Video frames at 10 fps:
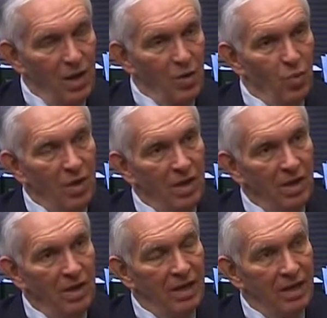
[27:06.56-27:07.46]

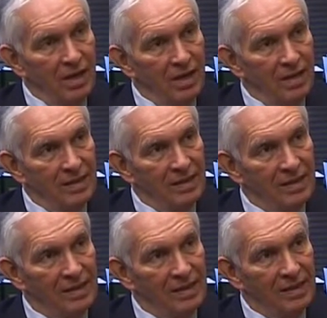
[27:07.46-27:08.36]
Well,
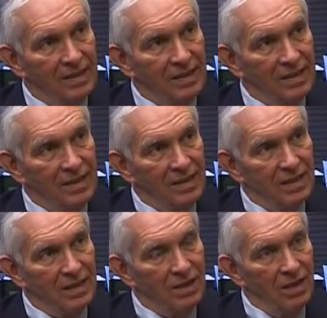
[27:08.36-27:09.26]

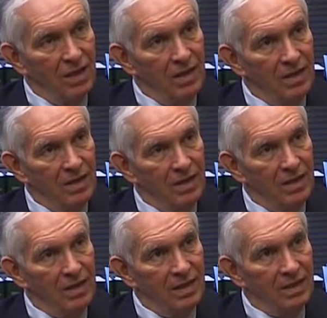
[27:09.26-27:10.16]
Gullett
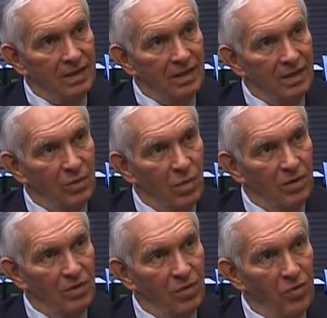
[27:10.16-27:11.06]
is one
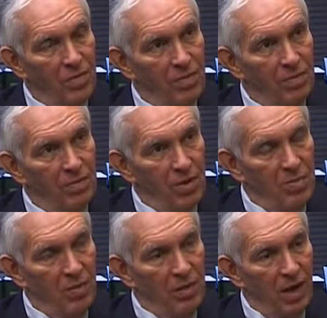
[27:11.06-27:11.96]
of the three
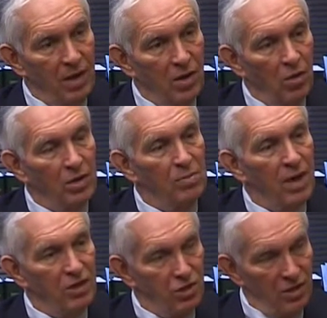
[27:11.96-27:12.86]
people that I call as
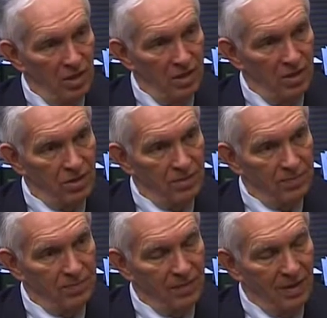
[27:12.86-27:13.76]
my cheerleaders.
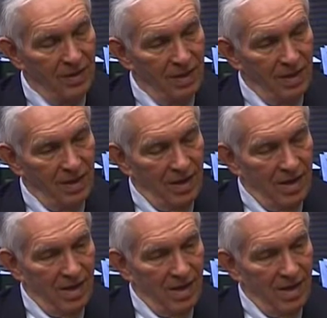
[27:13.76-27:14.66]

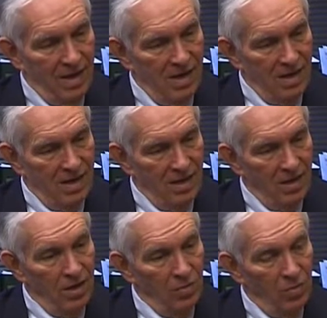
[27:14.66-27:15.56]

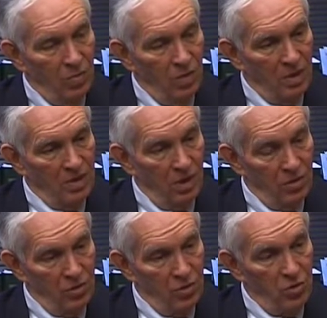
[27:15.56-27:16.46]
The
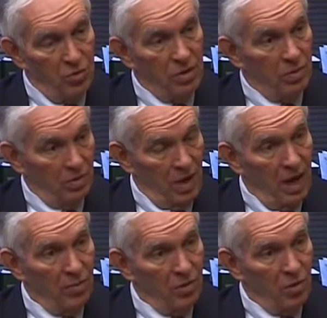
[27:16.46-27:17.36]
other two were
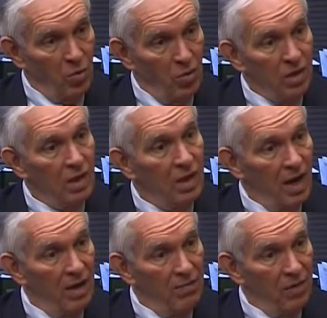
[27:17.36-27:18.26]
Albert Gore and
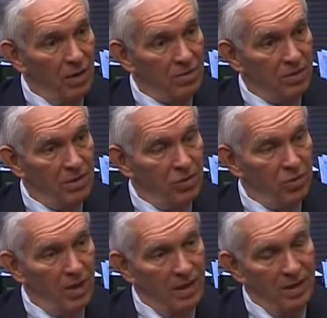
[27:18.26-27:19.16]
Harry Phillips, as
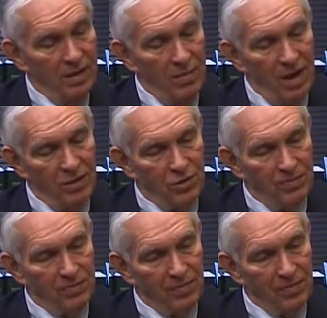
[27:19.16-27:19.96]
you might imagine.